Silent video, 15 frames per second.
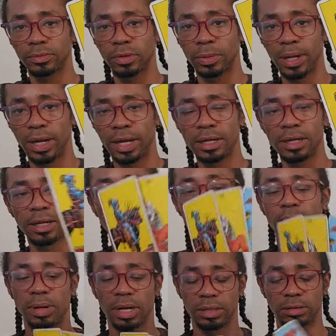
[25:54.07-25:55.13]
Okay,
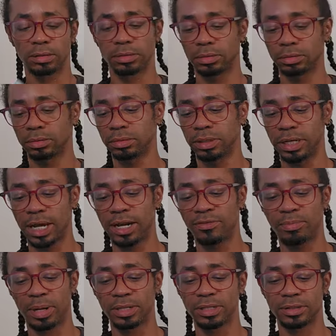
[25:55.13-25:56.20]
but the Knight
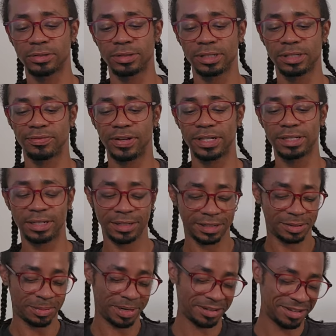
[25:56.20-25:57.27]
of Pentacles is facing
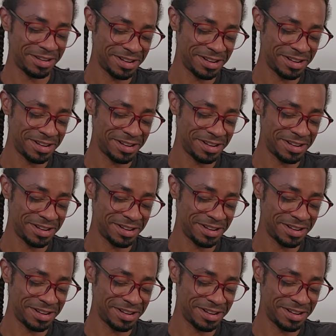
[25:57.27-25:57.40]
this way.